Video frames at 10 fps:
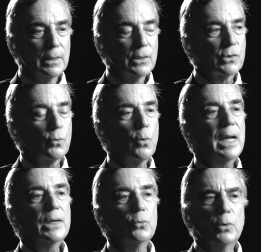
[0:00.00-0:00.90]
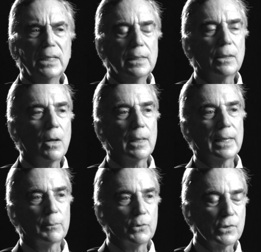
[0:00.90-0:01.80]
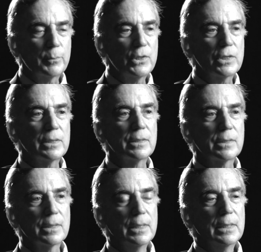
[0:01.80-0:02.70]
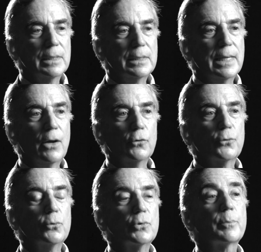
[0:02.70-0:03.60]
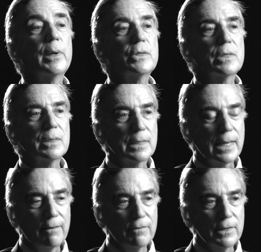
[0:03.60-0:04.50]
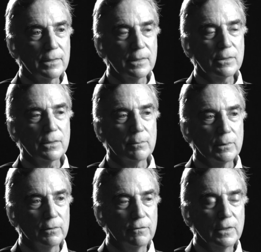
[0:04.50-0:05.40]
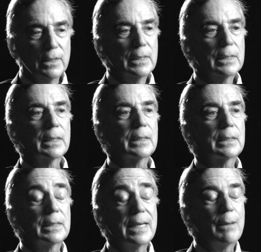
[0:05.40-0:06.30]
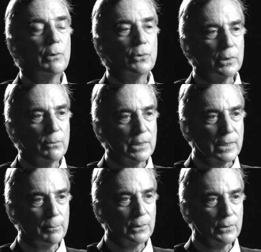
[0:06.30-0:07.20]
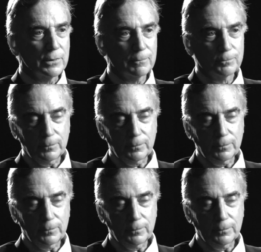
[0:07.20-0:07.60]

So why do we in all animal species down through sponges have this system of cannabinoid receptors?